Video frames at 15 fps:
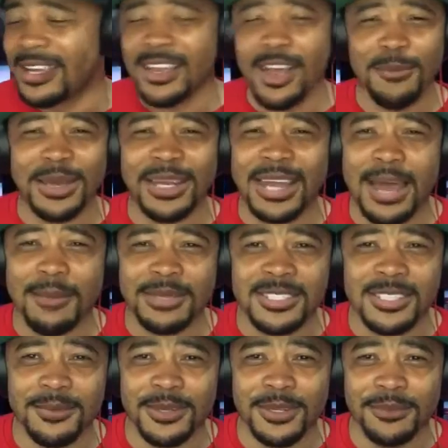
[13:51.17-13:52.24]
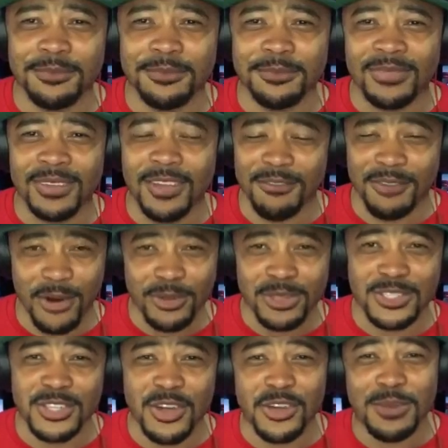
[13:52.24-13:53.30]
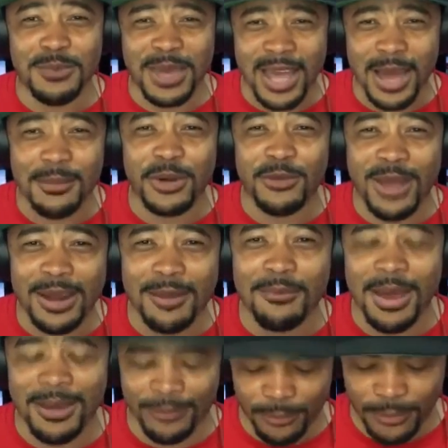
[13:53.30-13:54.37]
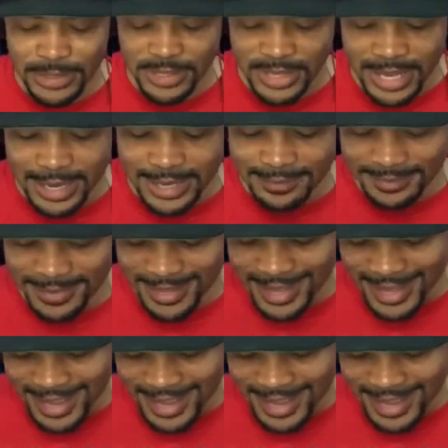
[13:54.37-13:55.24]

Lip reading: Y'all be climbing some of them? You ever heard the song, you be coming around a mountain when you come?